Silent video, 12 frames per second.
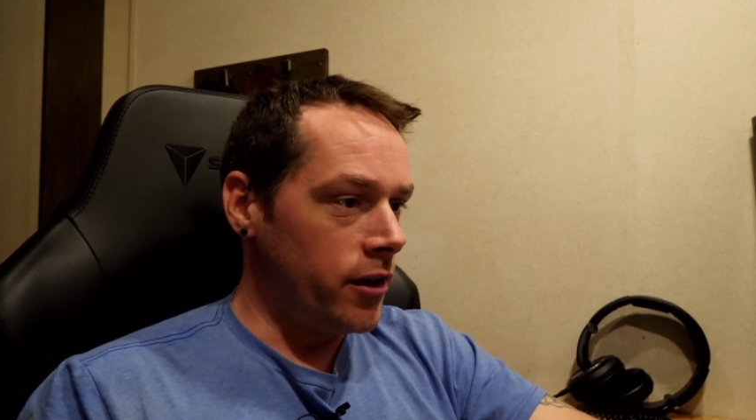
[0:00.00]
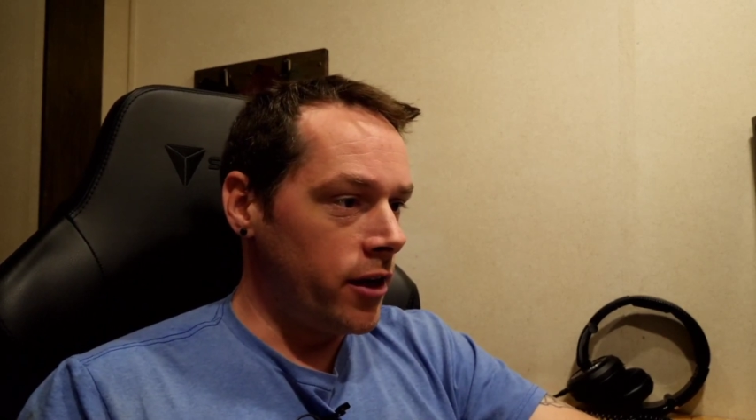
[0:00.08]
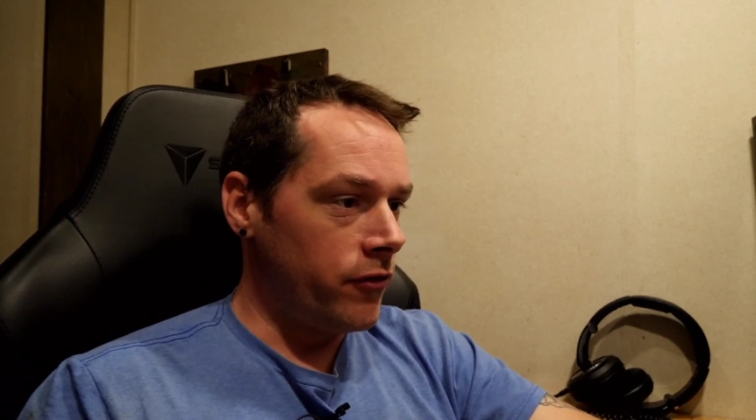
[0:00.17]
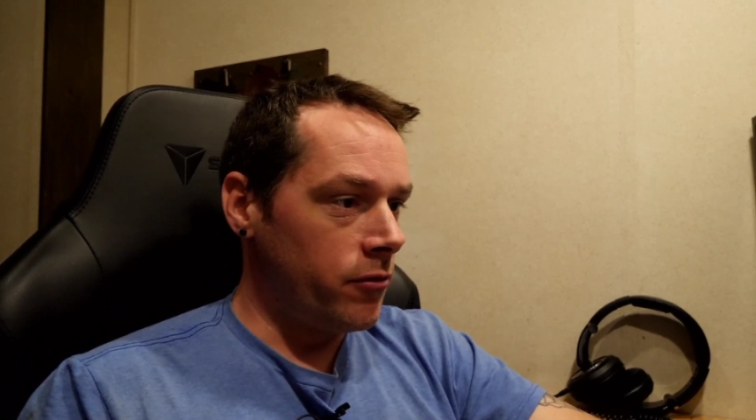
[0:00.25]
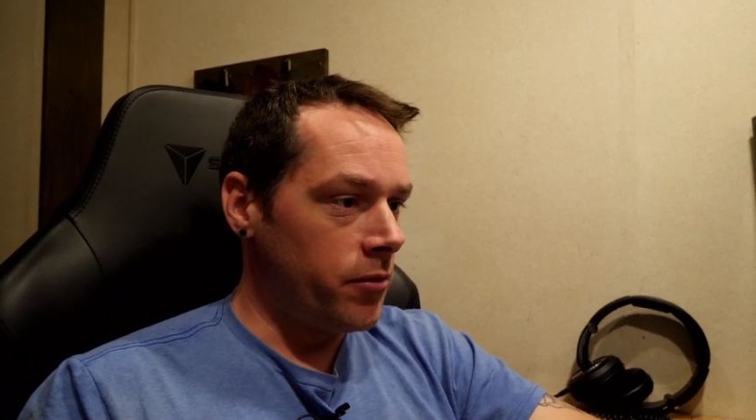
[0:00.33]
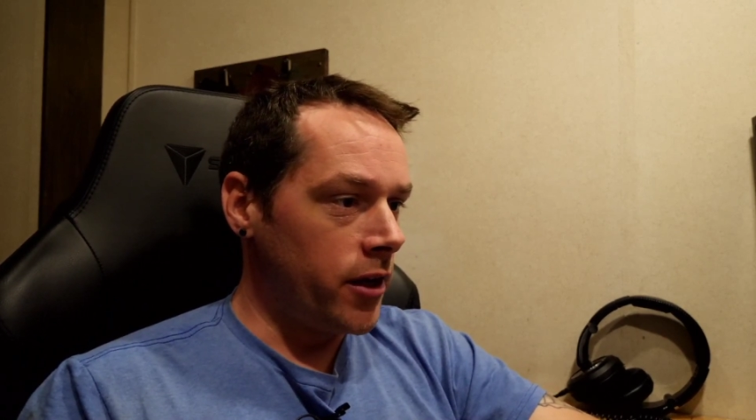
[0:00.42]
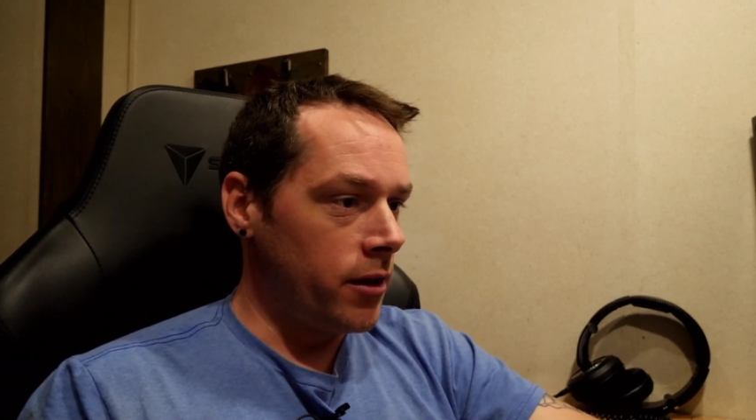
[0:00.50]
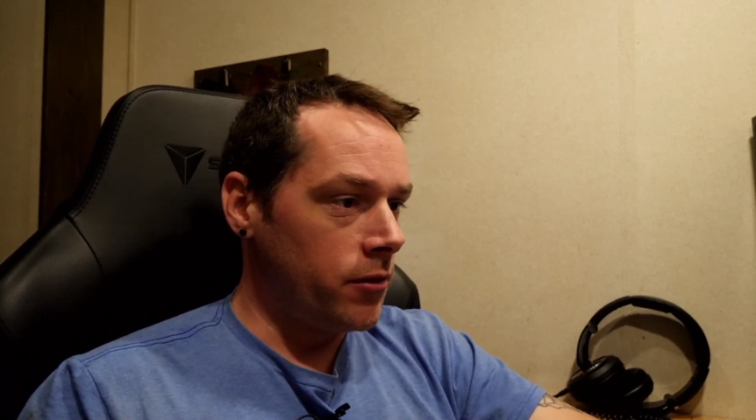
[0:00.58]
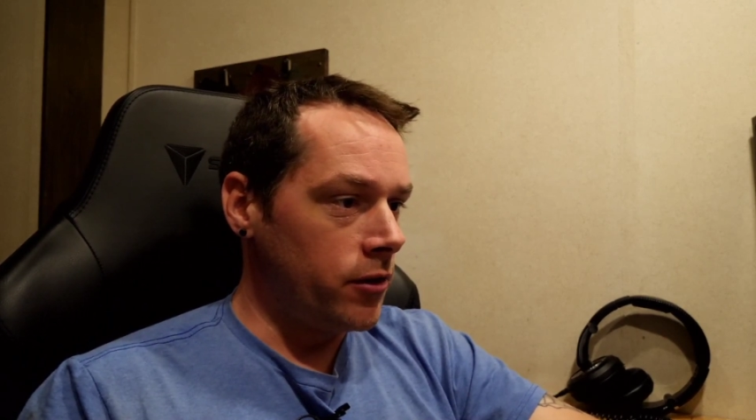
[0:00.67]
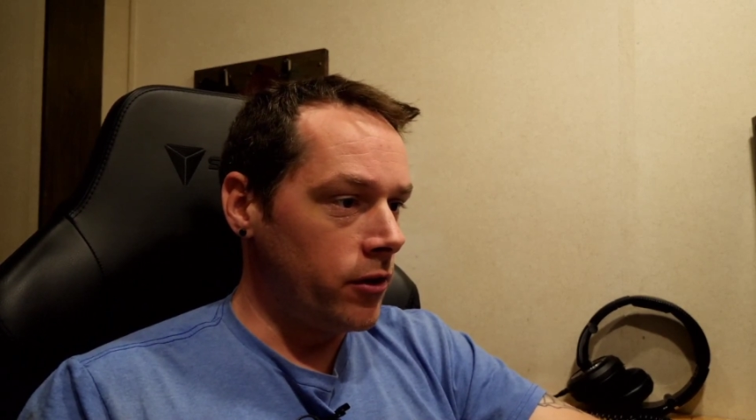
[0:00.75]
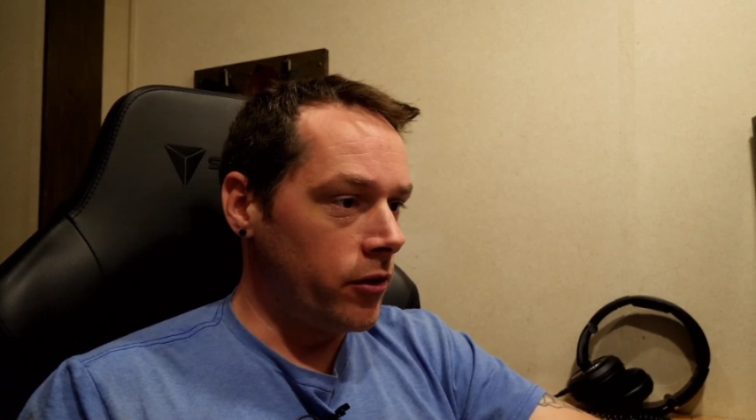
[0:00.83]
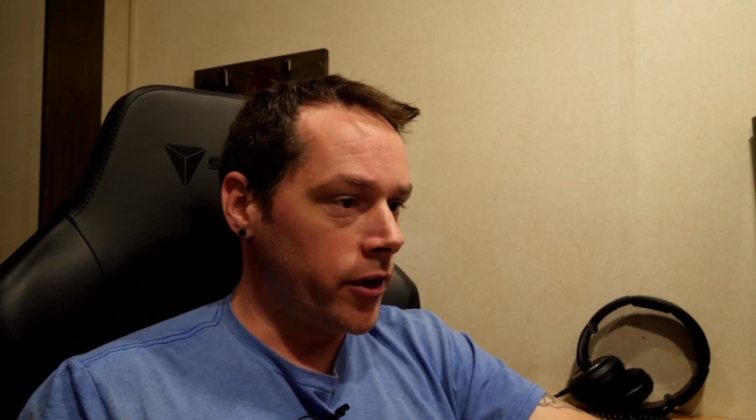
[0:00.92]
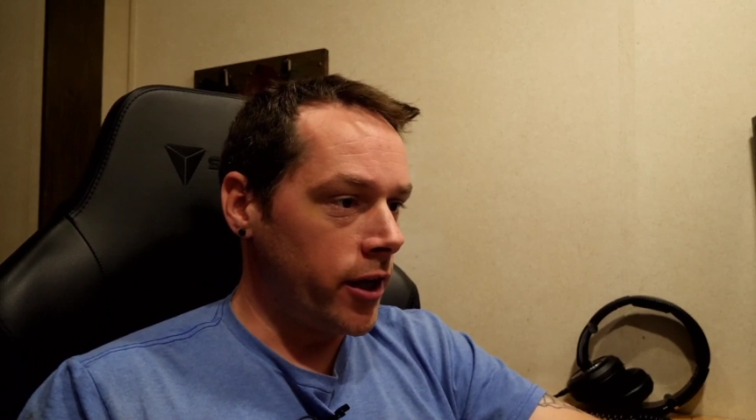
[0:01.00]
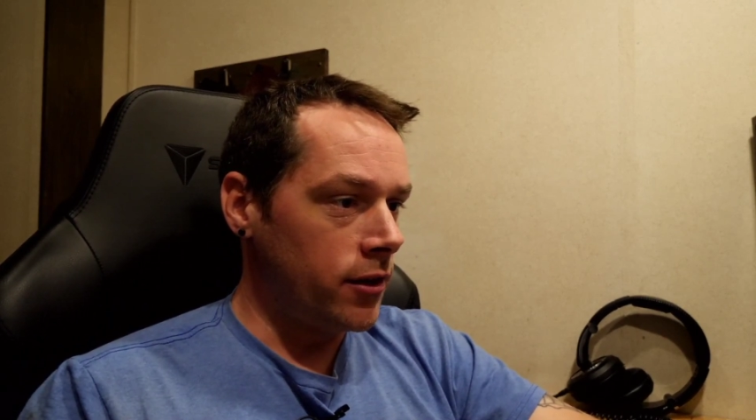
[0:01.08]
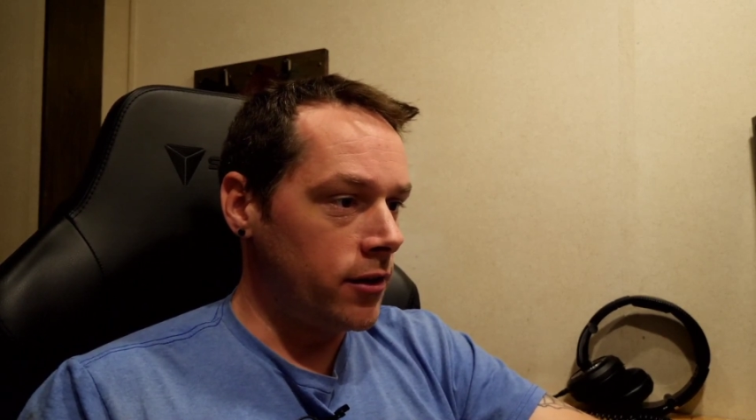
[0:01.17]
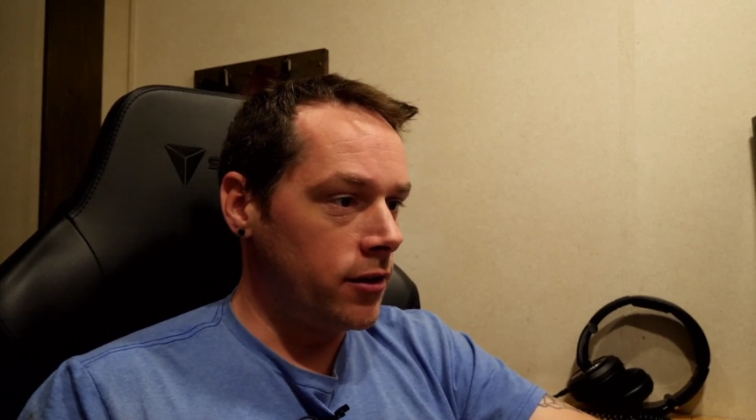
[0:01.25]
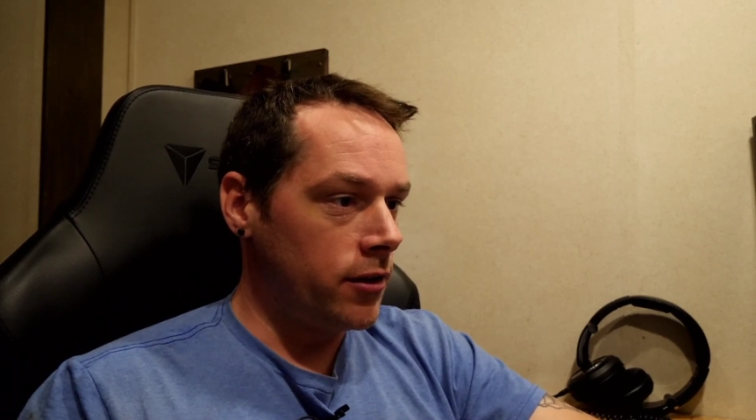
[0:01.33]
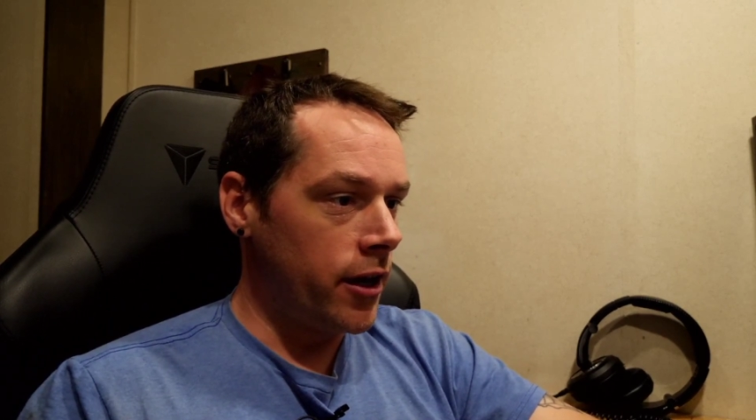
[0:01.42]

never been able to locate the